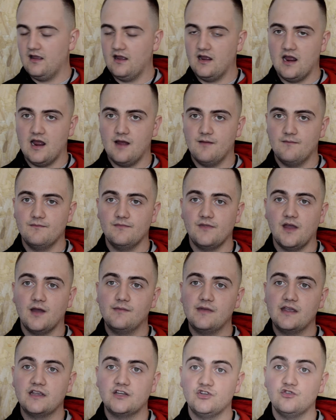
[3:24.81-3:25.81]
That
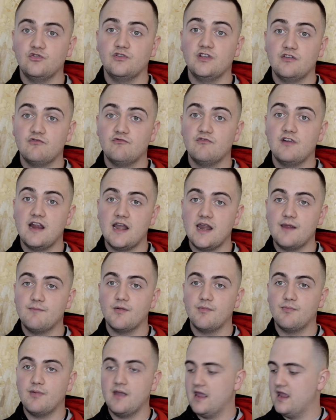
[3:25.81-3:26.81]
makes sure you're really
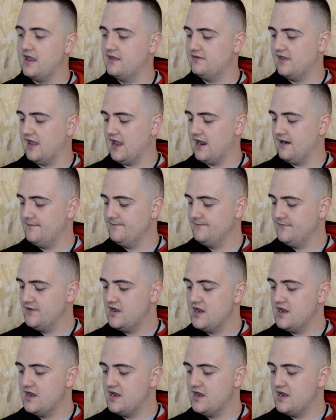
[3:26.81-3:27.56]
prepared then.